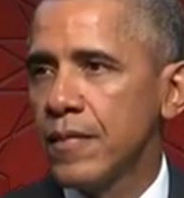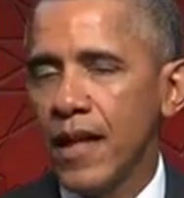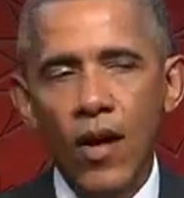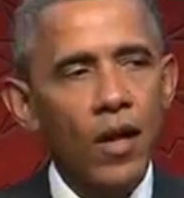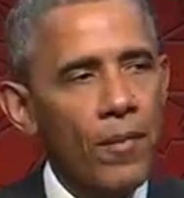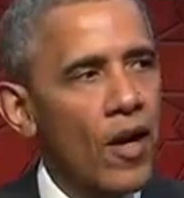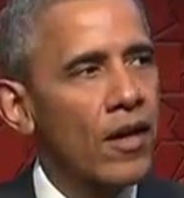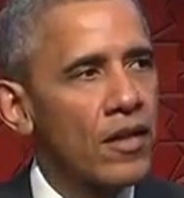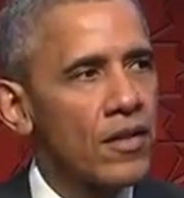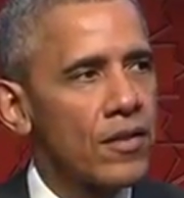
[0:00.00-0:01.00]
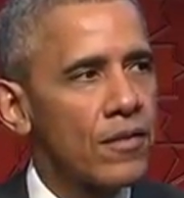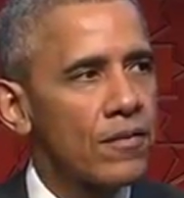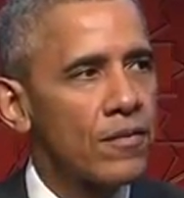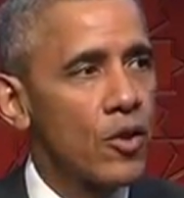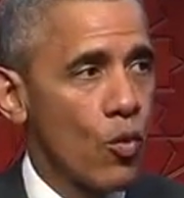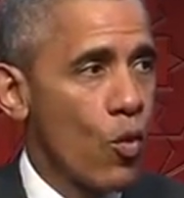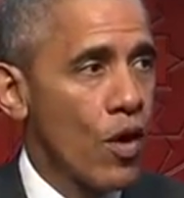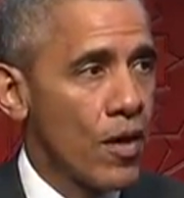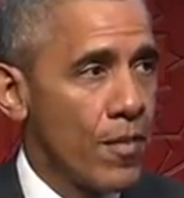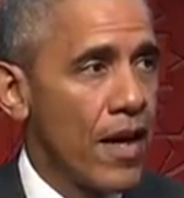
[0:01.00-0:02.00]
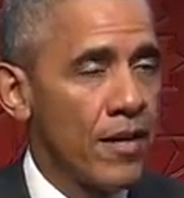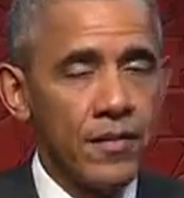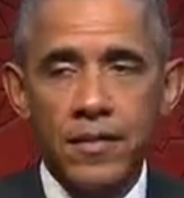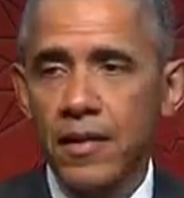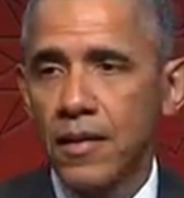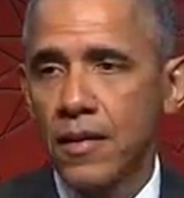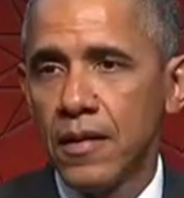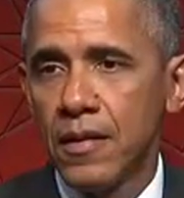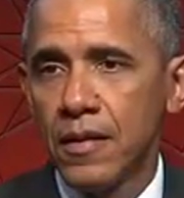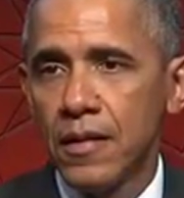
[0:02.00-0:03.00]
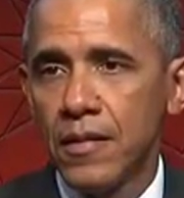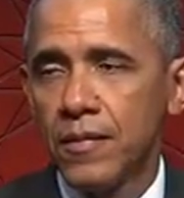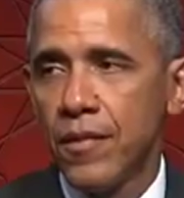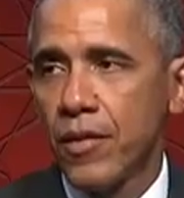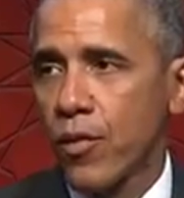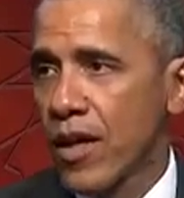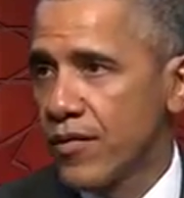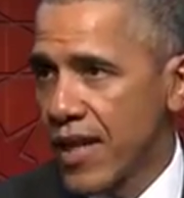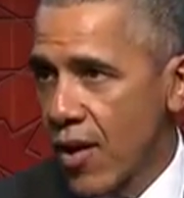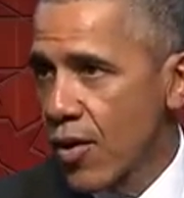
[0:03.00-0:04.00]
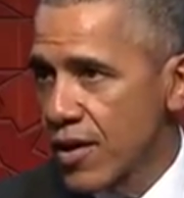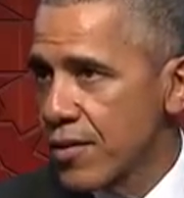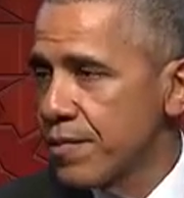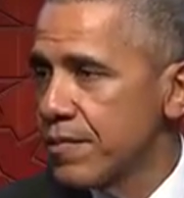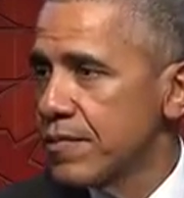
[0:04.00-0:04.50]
Like all Americans, you're worried about the threat of terrorism.